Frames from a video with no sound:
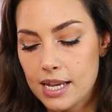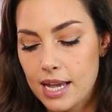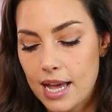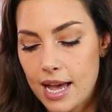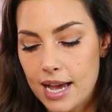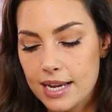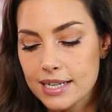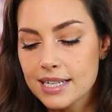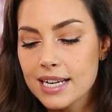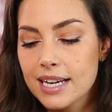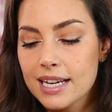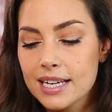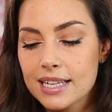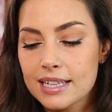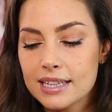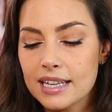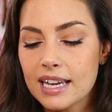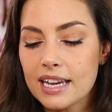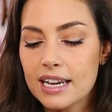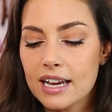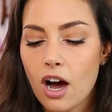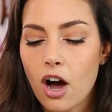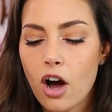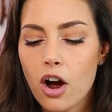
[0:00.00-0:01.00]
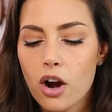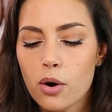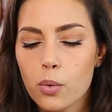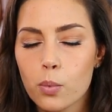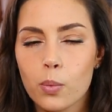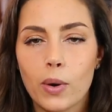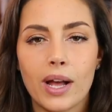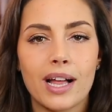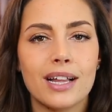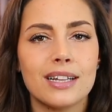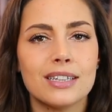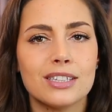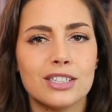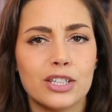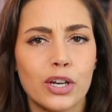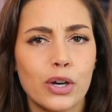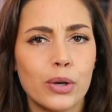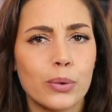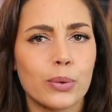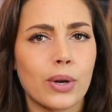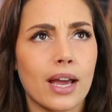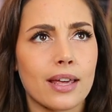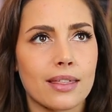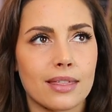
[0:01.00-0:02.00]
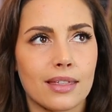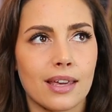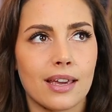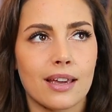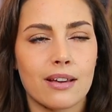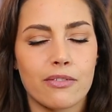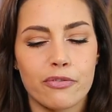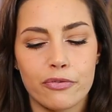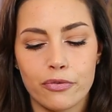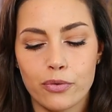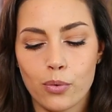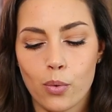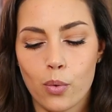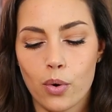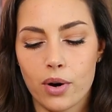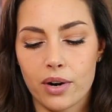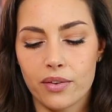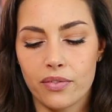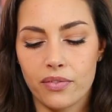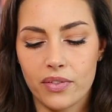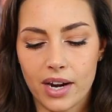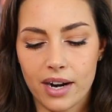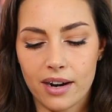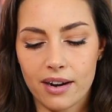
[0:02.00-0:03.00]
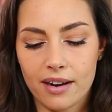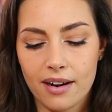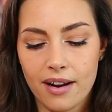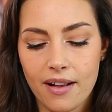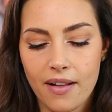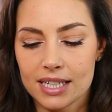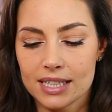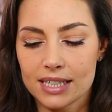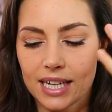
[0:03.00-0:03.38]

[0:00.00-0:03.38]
and they are well known, I think, for their,